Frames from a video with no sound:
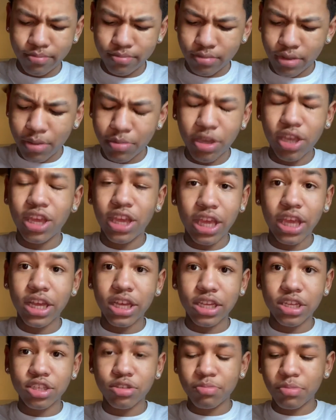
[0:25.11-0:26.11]
I mean, he
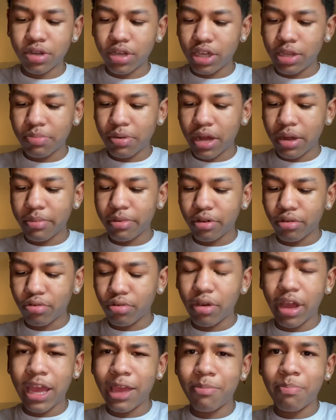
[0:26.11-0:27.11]
is, but he probably
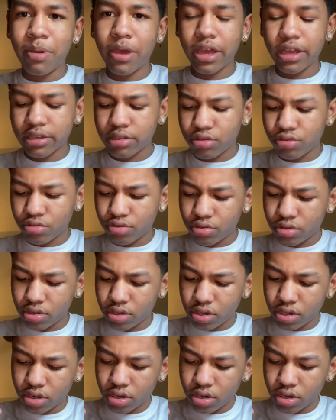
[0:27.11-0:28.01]
on Apex or